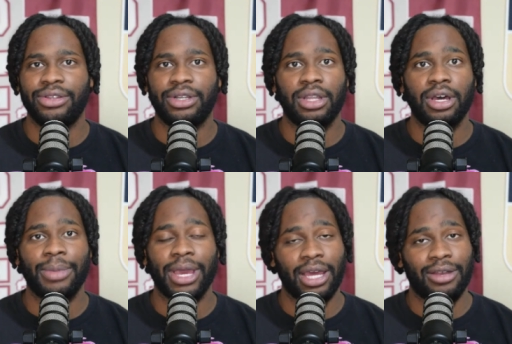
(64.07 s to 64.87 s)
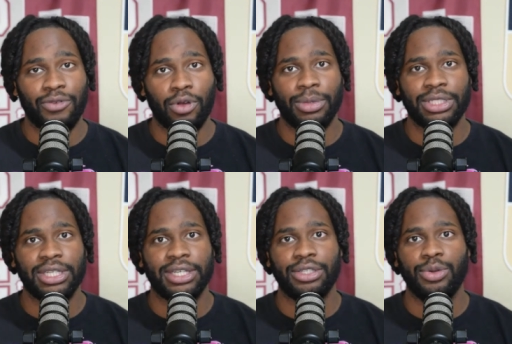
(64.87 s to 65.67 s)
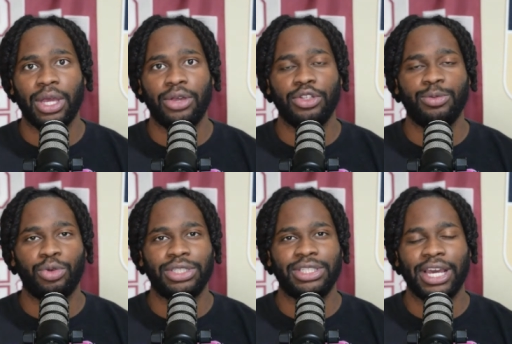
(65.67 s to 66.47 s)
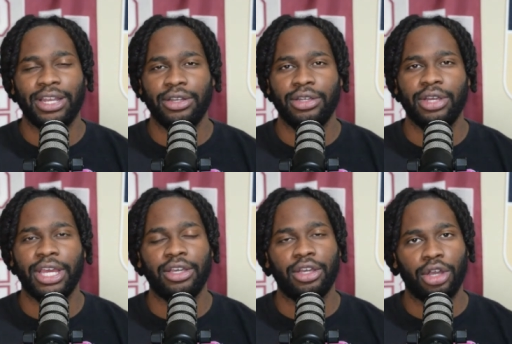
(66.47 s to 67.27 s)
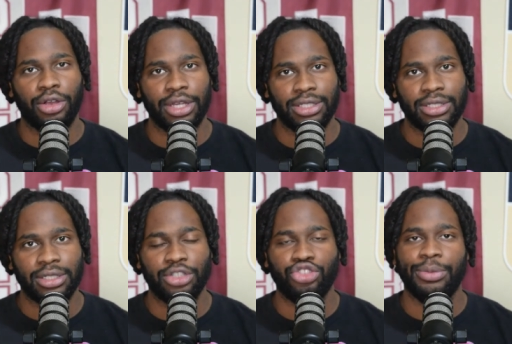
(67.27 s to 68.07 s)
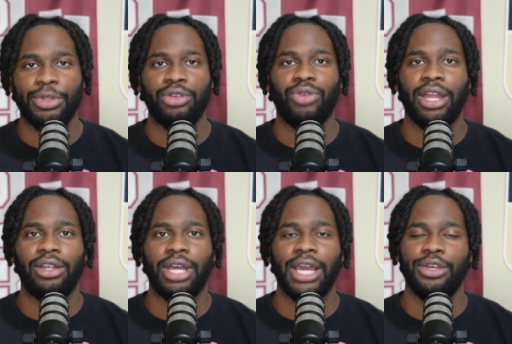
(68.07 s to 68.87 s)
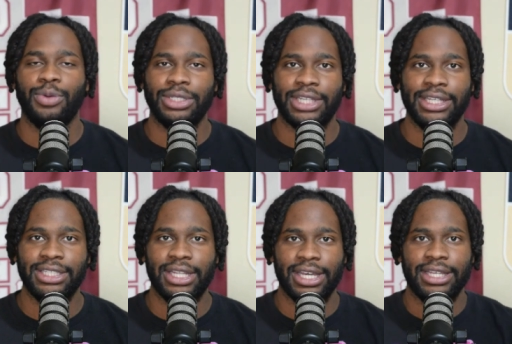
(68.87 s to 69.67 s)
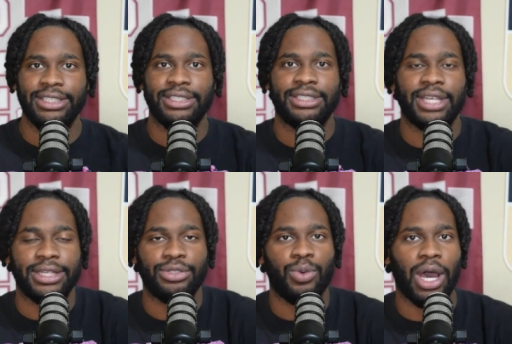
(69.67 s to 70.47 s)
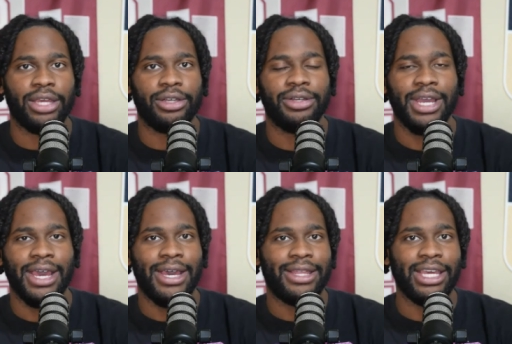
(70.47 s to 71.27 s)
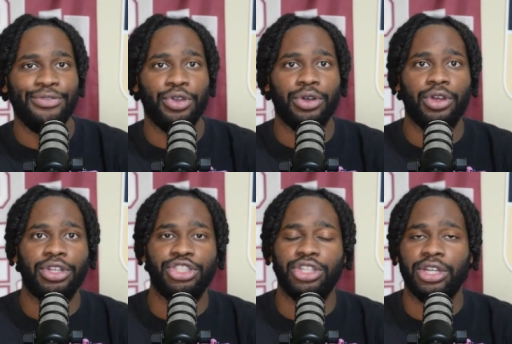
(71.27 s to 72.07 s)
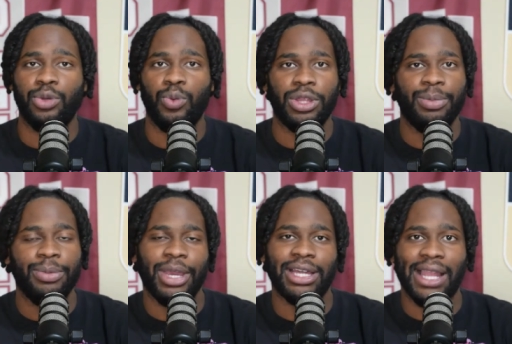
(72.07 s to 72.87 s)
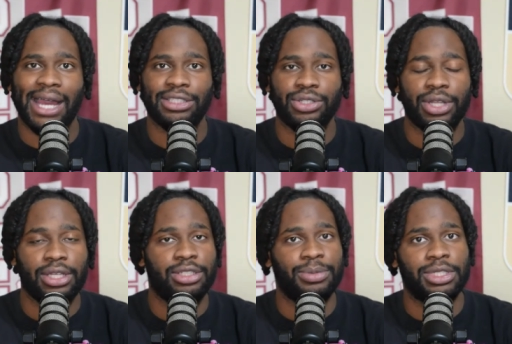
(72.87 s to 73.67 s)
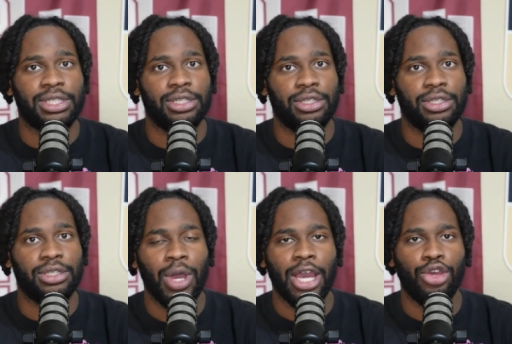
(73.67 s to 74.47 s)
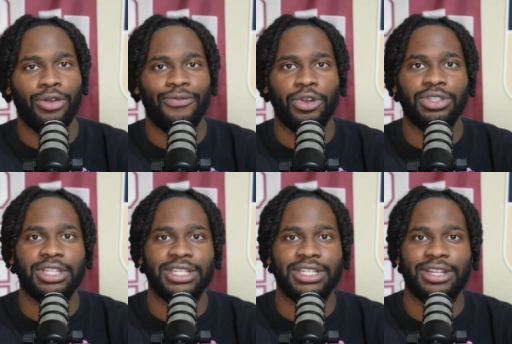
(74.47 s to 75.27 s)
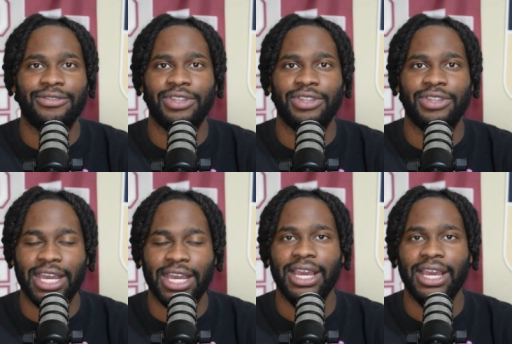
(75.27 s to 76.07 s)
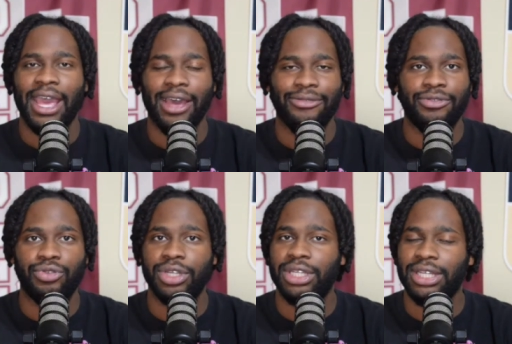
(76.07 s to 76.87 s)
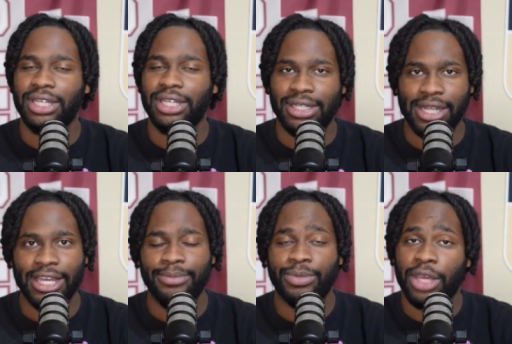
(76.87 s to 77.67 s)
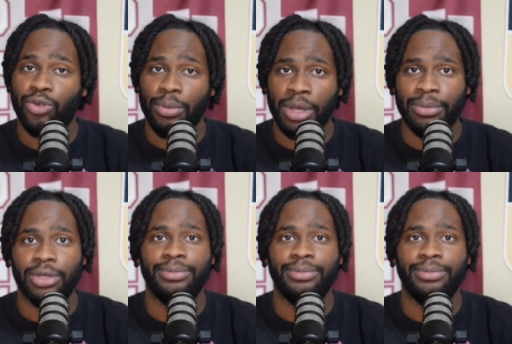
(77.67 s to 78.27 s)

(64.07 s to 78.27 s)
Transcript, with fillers: alum and former TSU Herald Sports editor and current contributing writer at USA Today's Saints Wire. Thank you for going on this journey with me, making Locked On HBCU your first listen of the day every day. And remember,